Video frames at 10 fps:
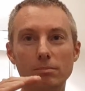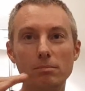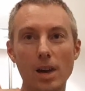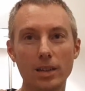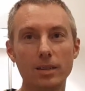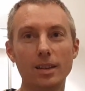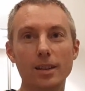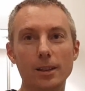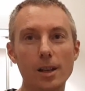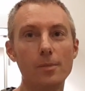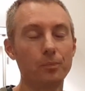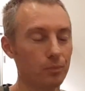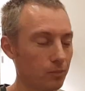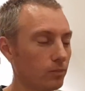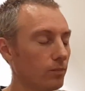
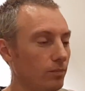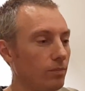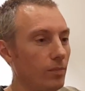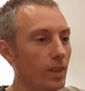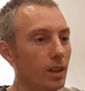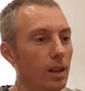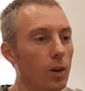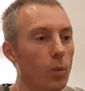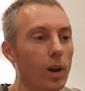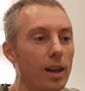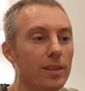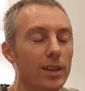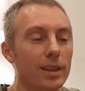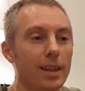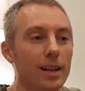bitonalities on top of each other. Well, I
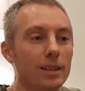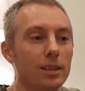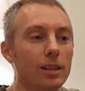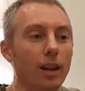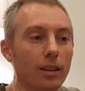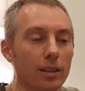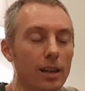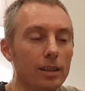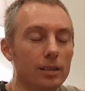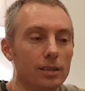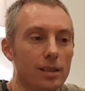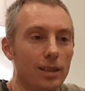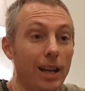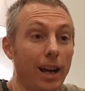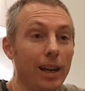think that that
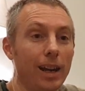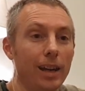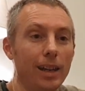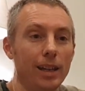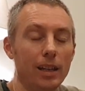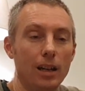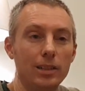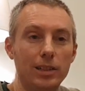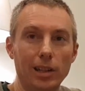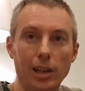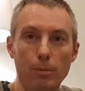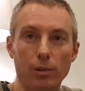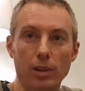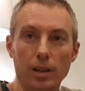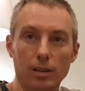is clearly a
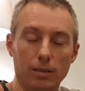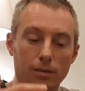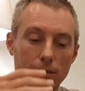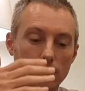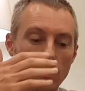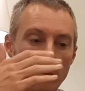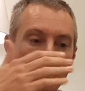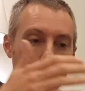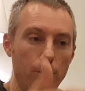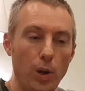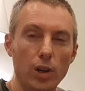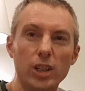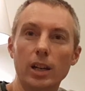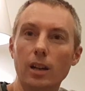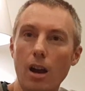deliberate
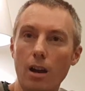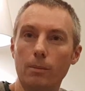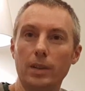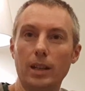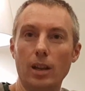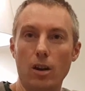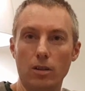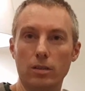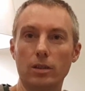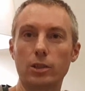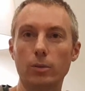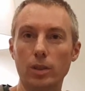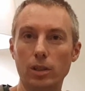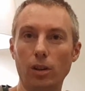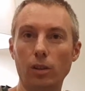pushing harmony onto a
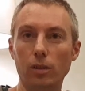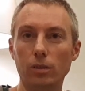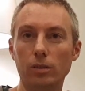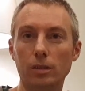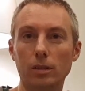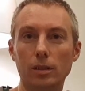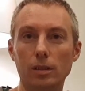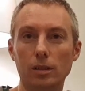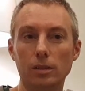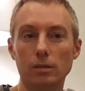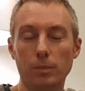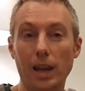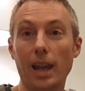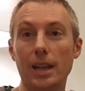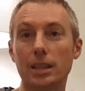new
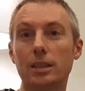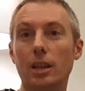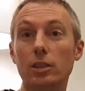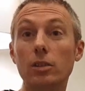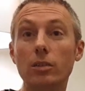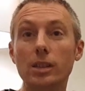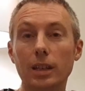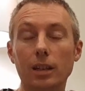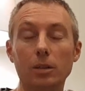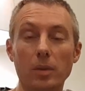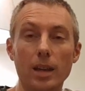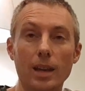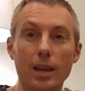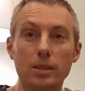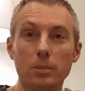place and using it in a way
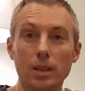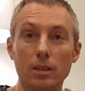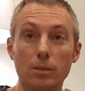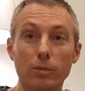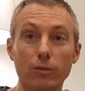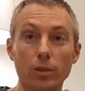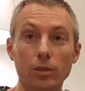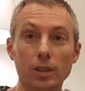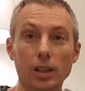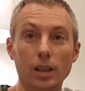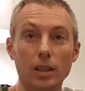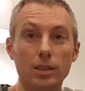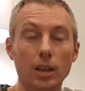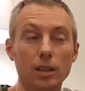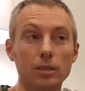that hasn't been used before.
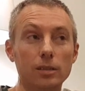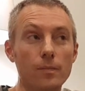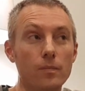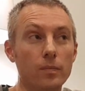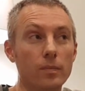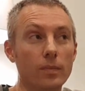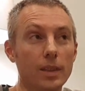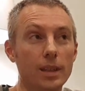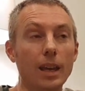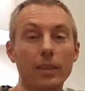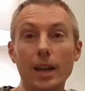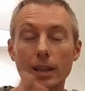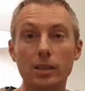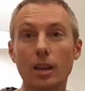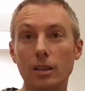So that
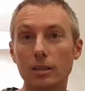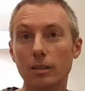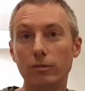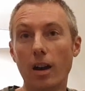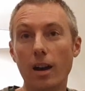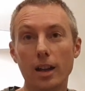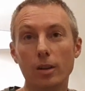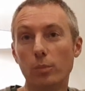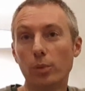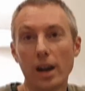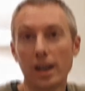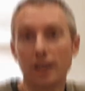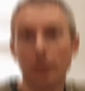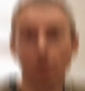is going to defy and break